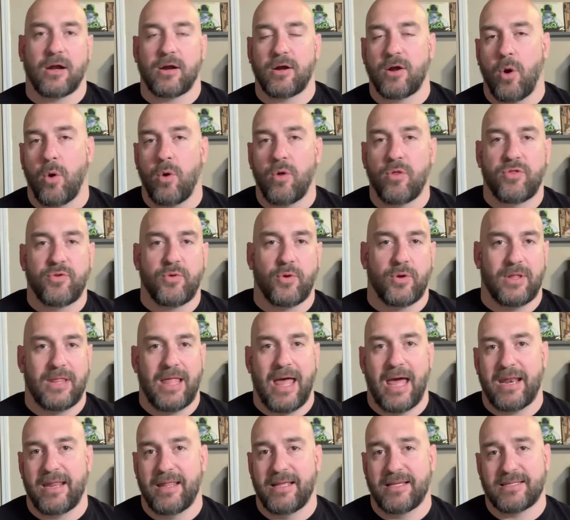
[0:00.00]
of started going
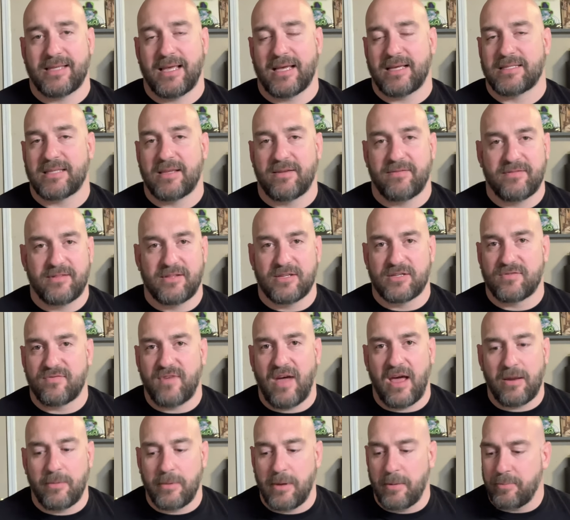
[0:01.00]
through a lot of these. Like I said,
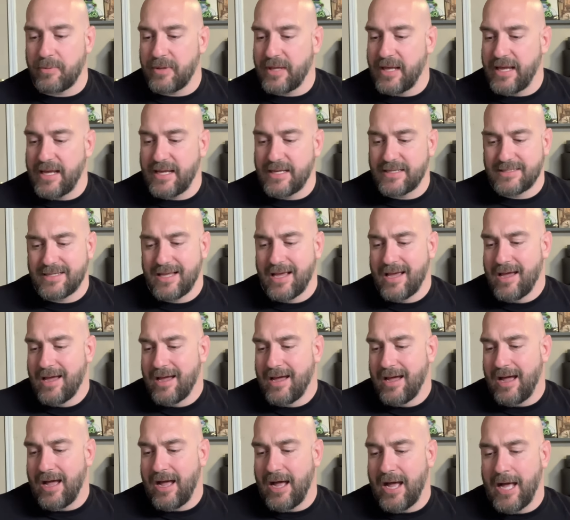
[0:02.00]
there's Vinyl Me Please.
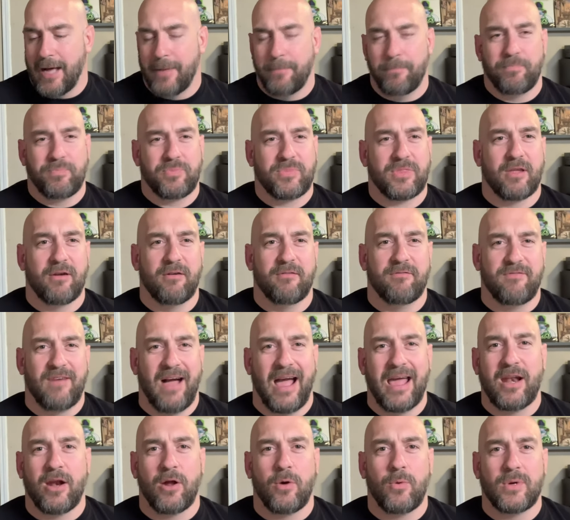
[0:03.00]

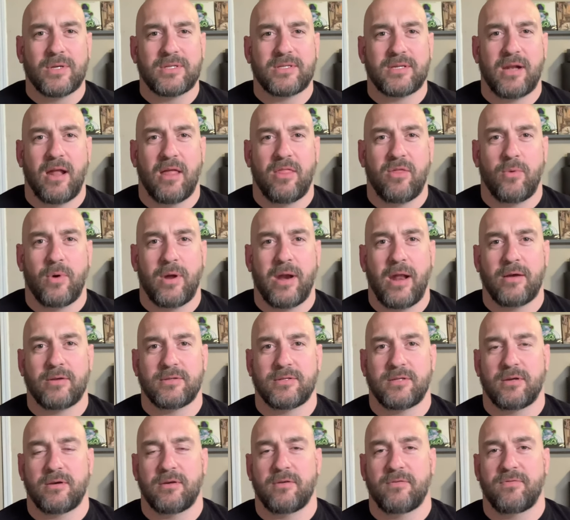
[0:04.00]
Vinyl was another
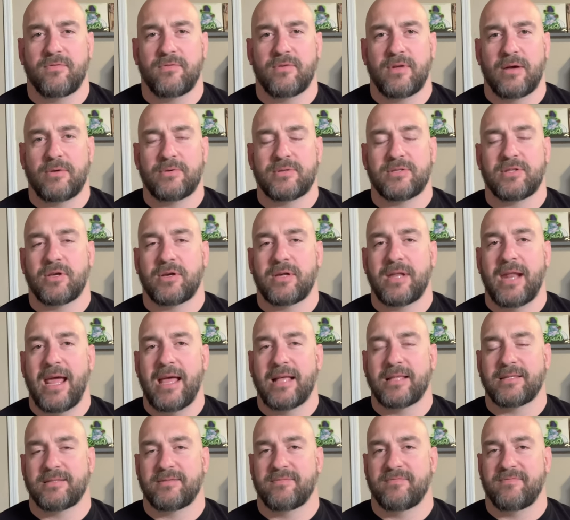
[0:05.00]
one I was looking at.
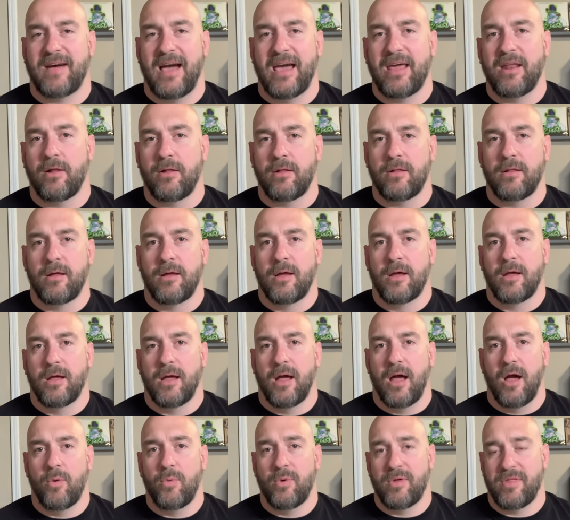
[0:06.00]
It's Vinyl
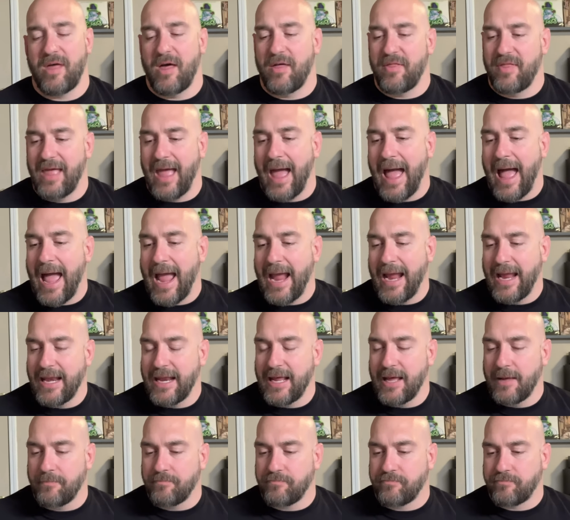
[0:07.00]
without the
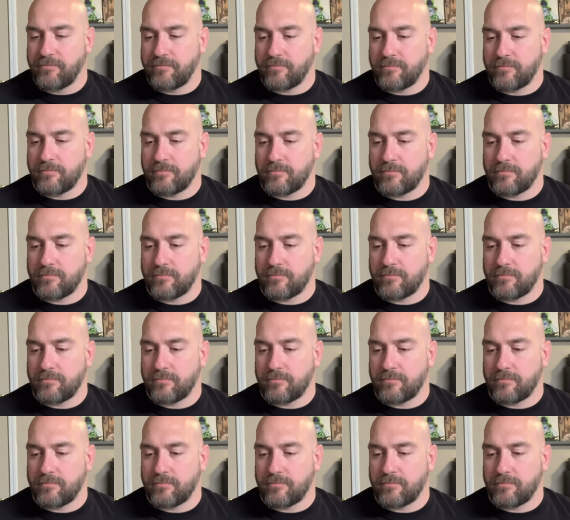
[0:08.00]
I in it.